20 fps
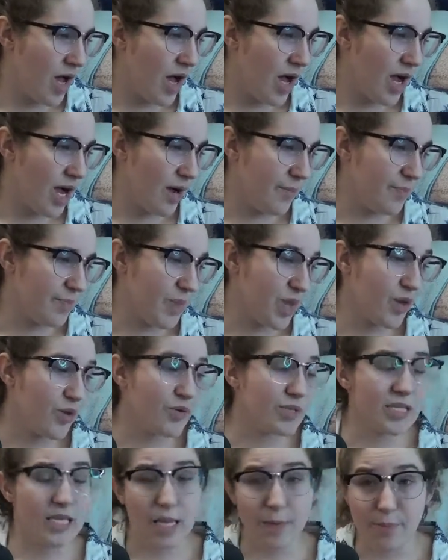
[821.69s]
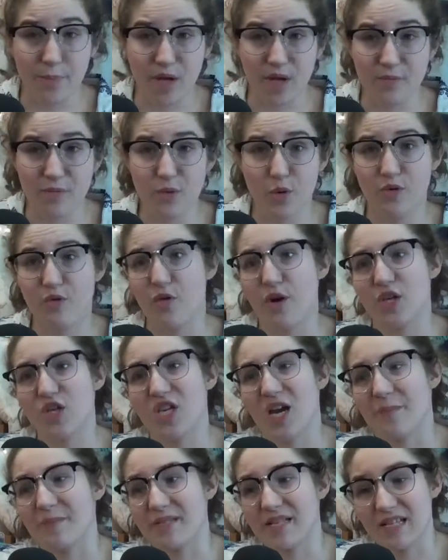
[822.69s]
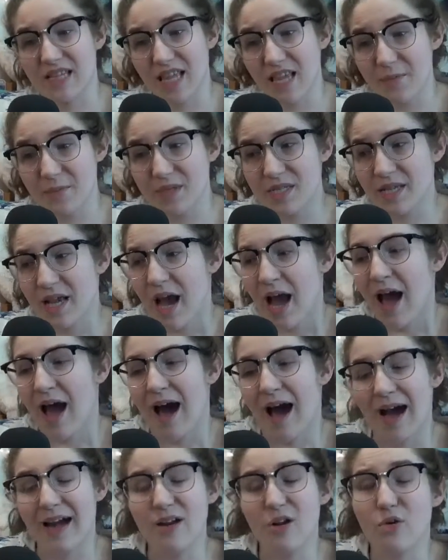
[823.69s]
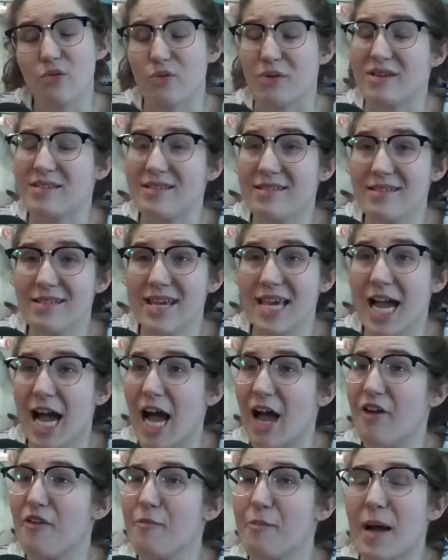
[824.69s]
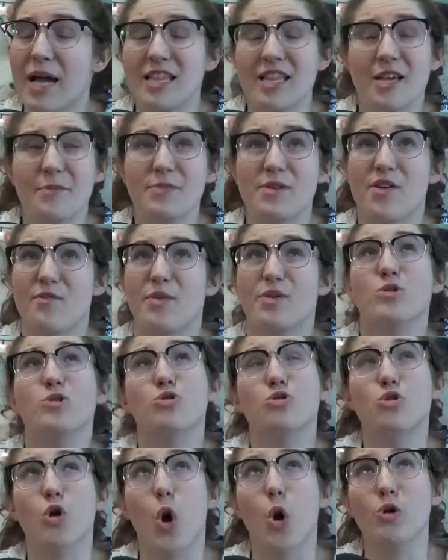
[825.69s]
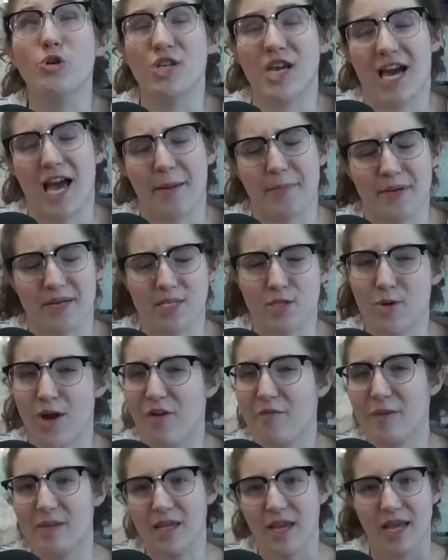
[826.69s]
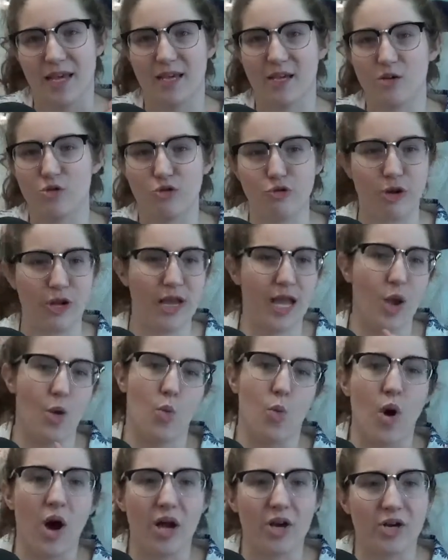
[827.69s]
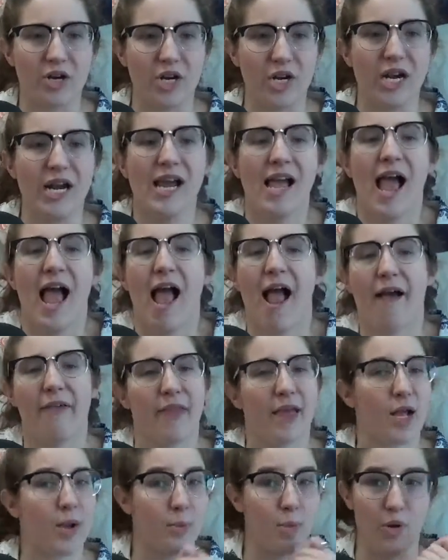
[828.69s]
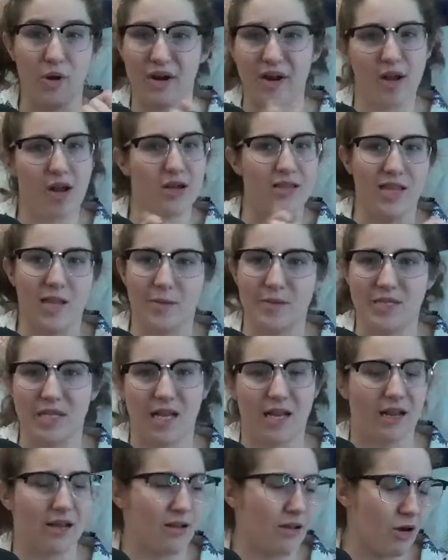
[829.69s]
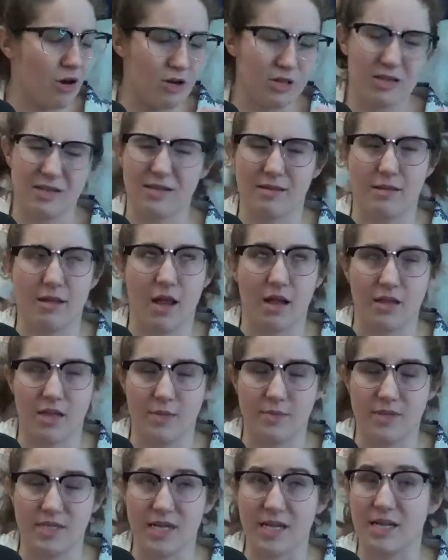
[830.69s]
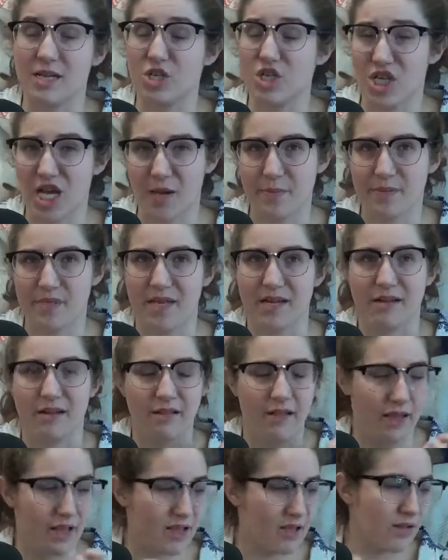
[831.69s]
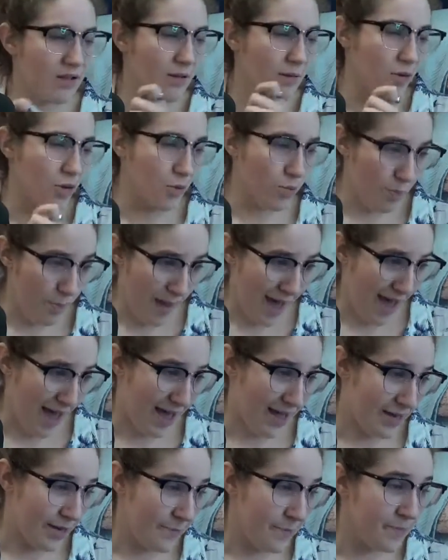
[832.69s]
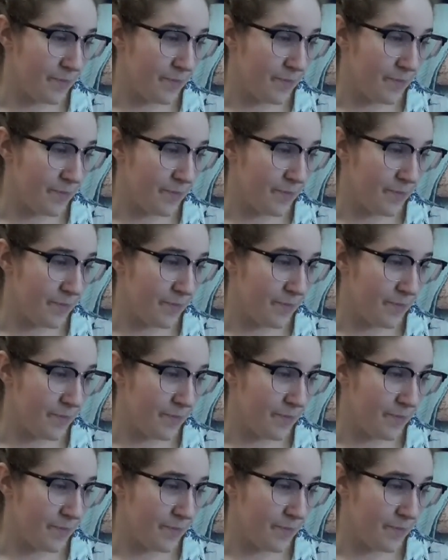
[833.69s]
Use lip balm to avoid chapped lips. I know recently my lips have been so chapped, and so I've been drinking water and putting on chapstick like mad.